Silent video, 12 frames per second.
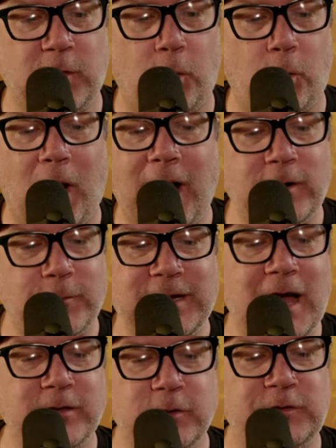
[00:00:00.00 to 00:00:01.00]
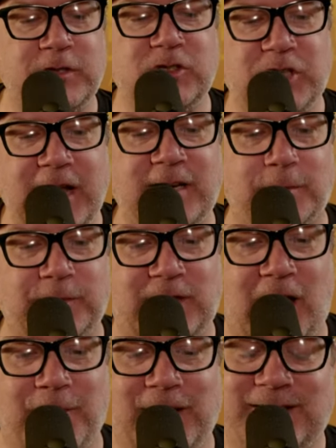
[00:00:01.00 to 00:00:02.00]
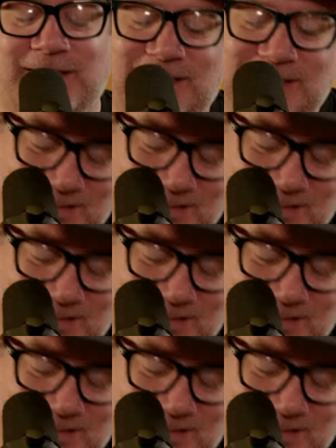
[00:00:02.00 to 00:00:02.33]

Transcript: the "why are we not using Jacobs" comments.